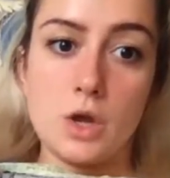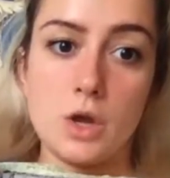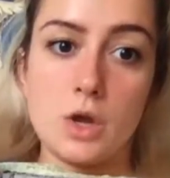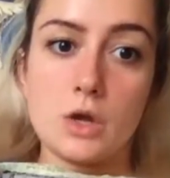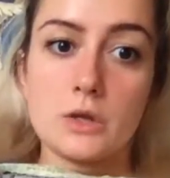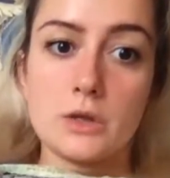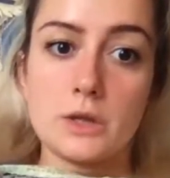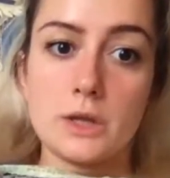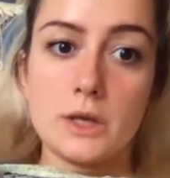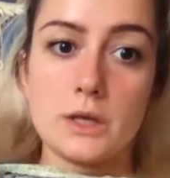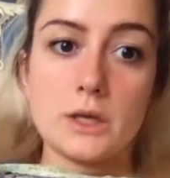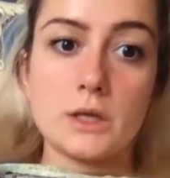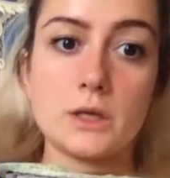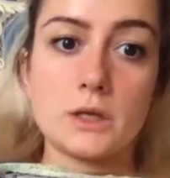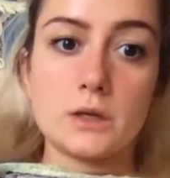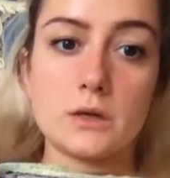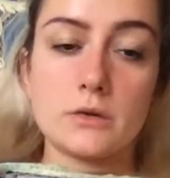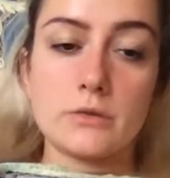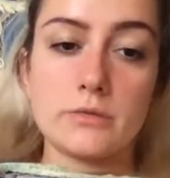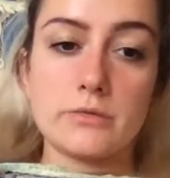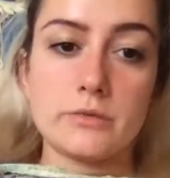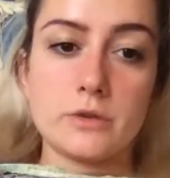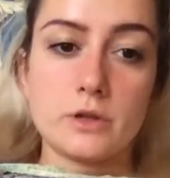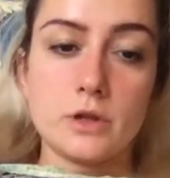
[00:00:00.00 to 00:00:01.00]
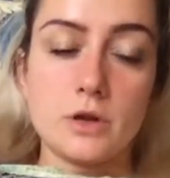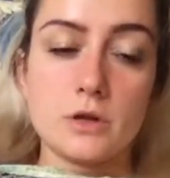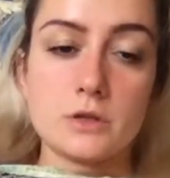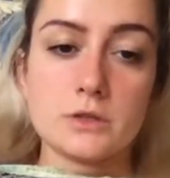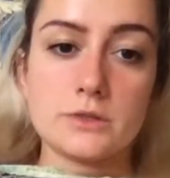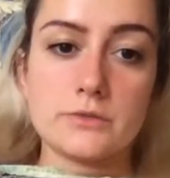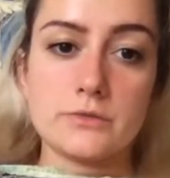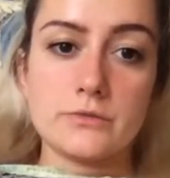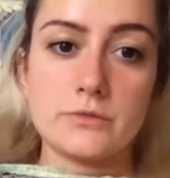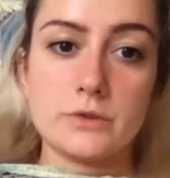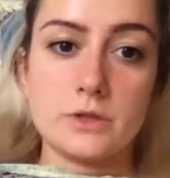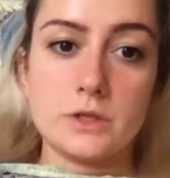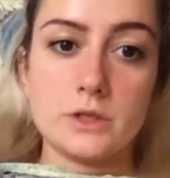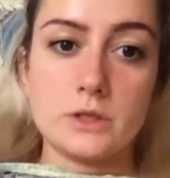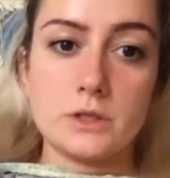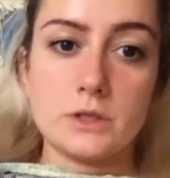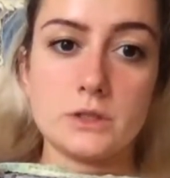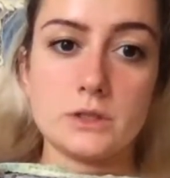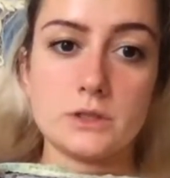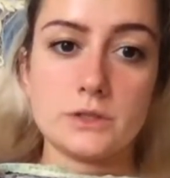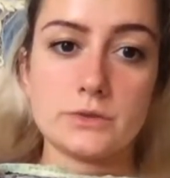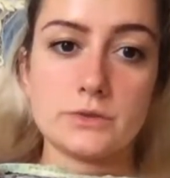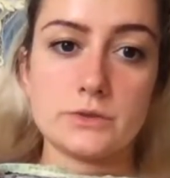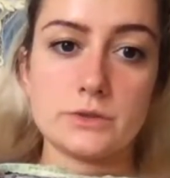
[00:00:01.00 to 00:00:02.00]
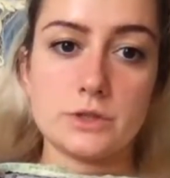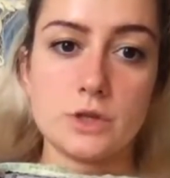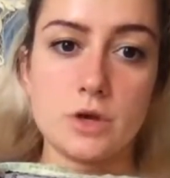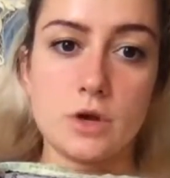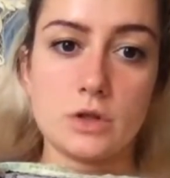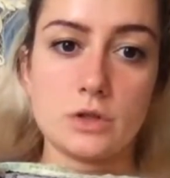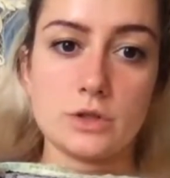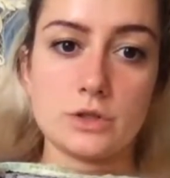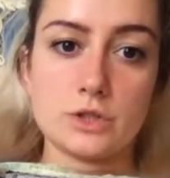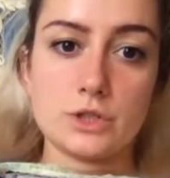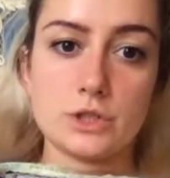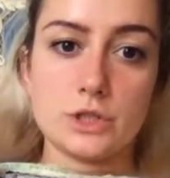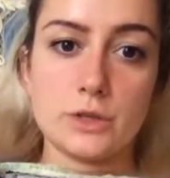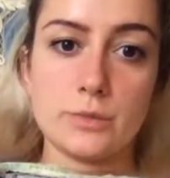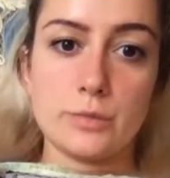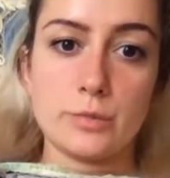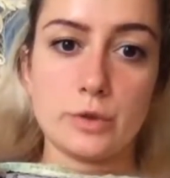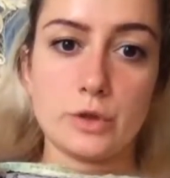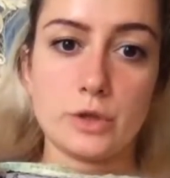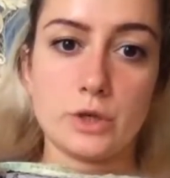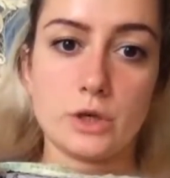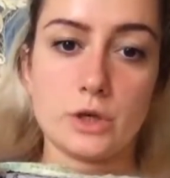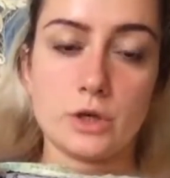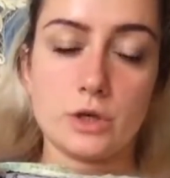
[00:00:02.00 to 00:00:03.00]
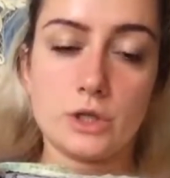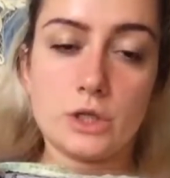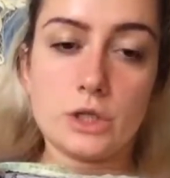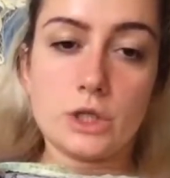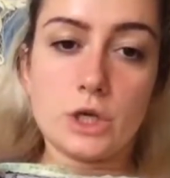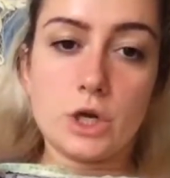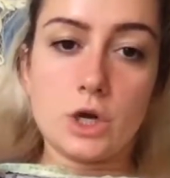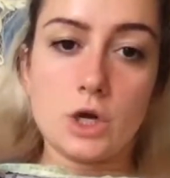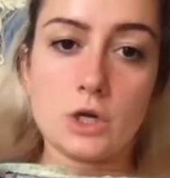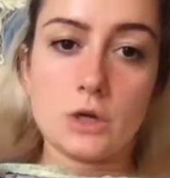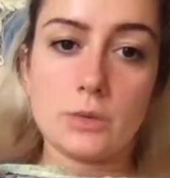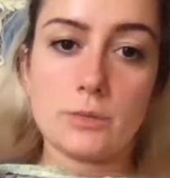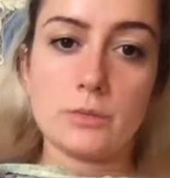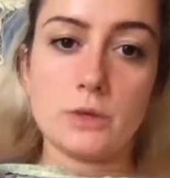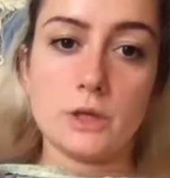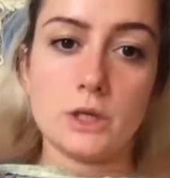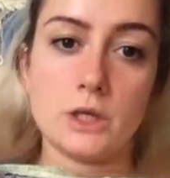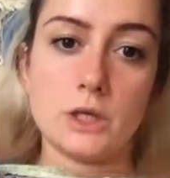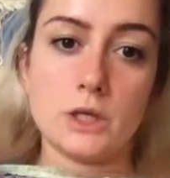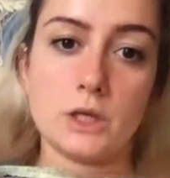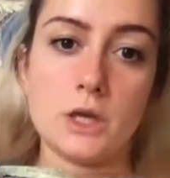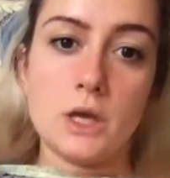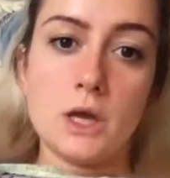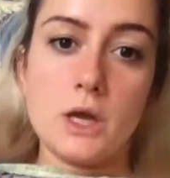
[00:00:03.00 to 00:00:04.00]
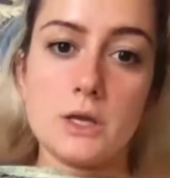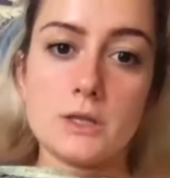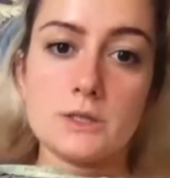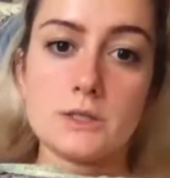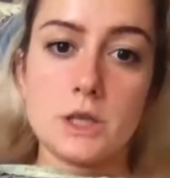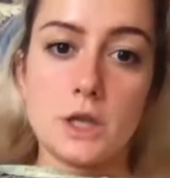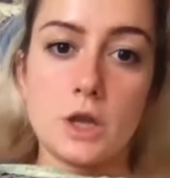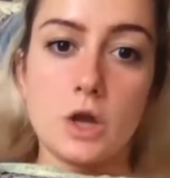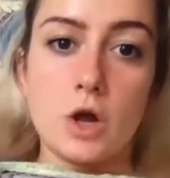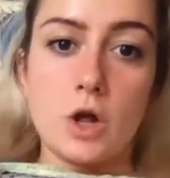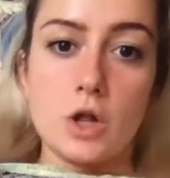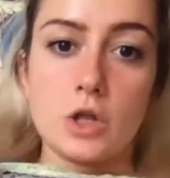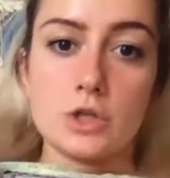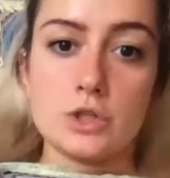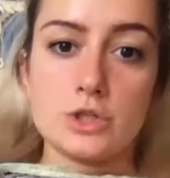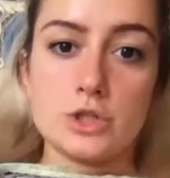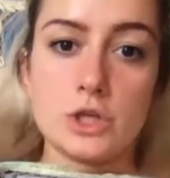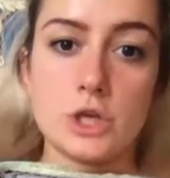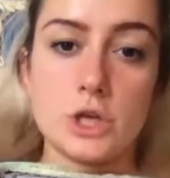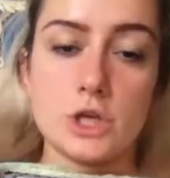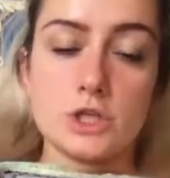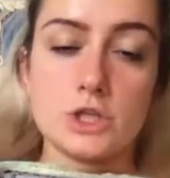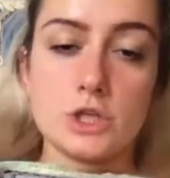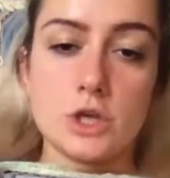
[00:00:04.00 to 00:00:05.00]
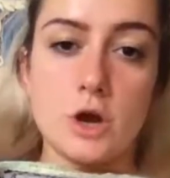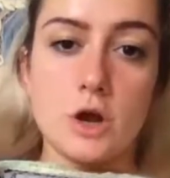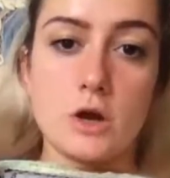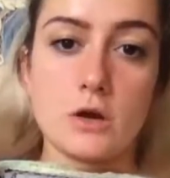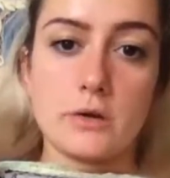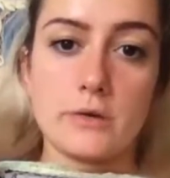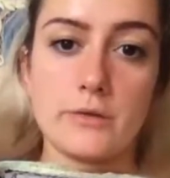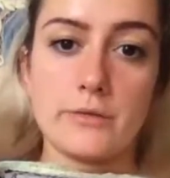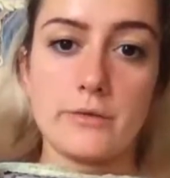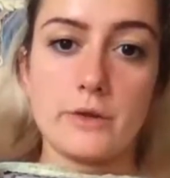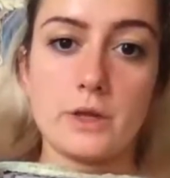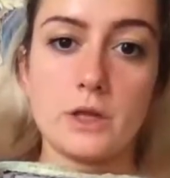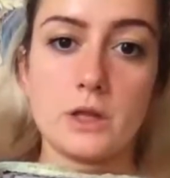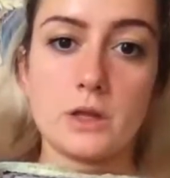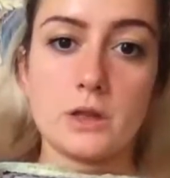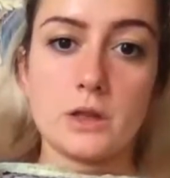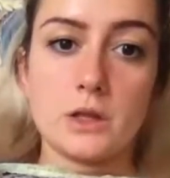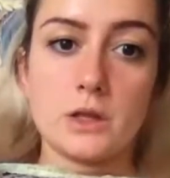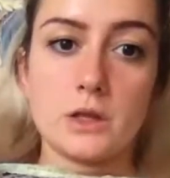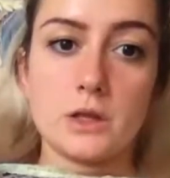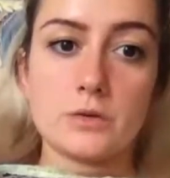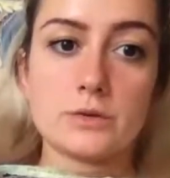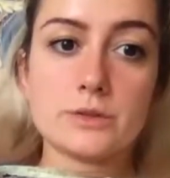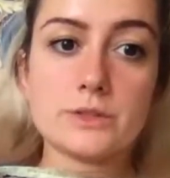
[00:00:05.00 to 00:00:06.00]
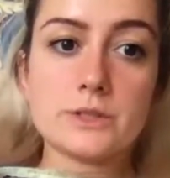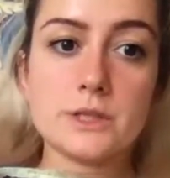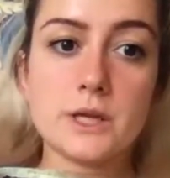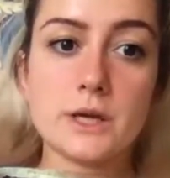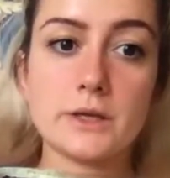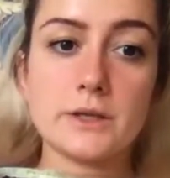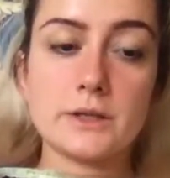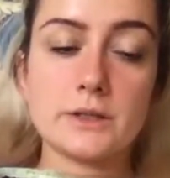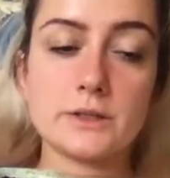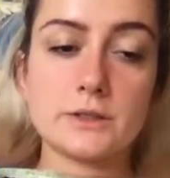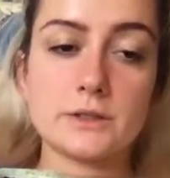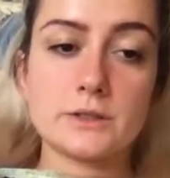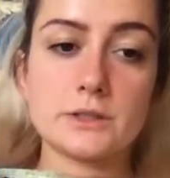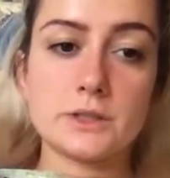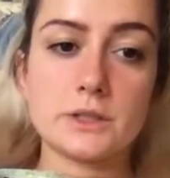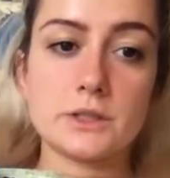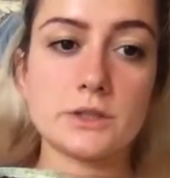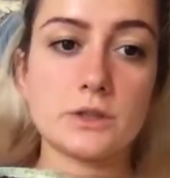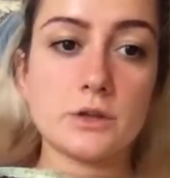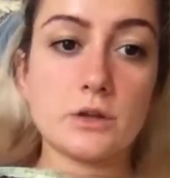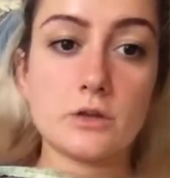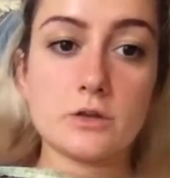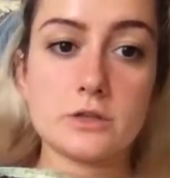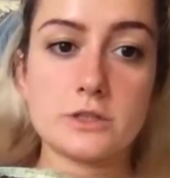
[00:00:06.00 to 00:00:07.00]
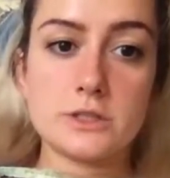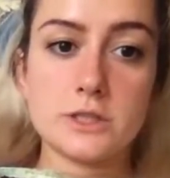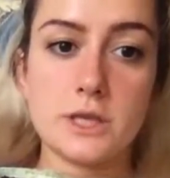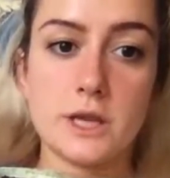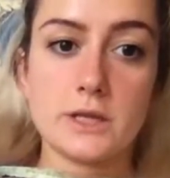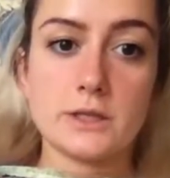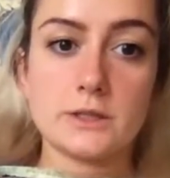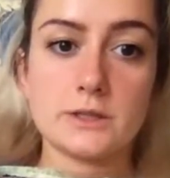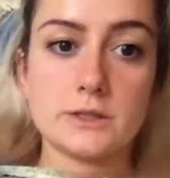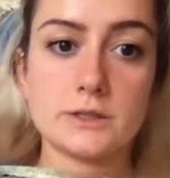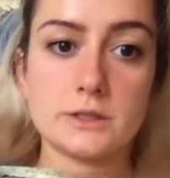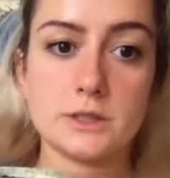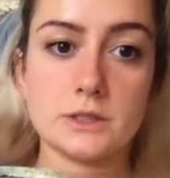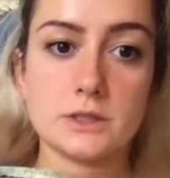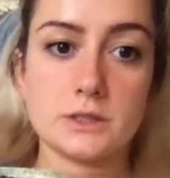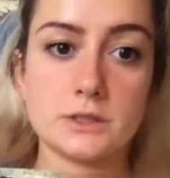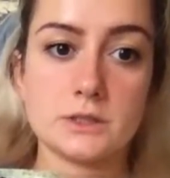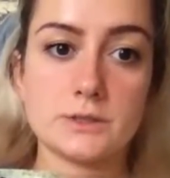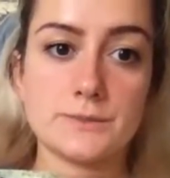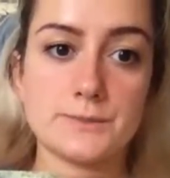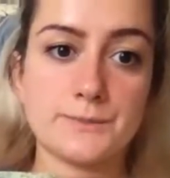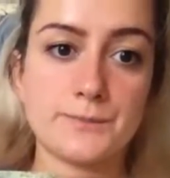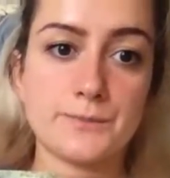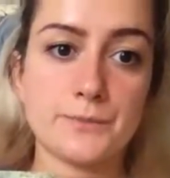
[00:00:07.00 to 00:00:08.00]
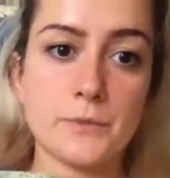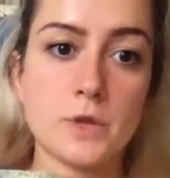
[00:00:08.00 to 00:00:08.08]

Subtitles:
like philosophy, sociology, political economy, psychology, geography, legal science, and other sciences.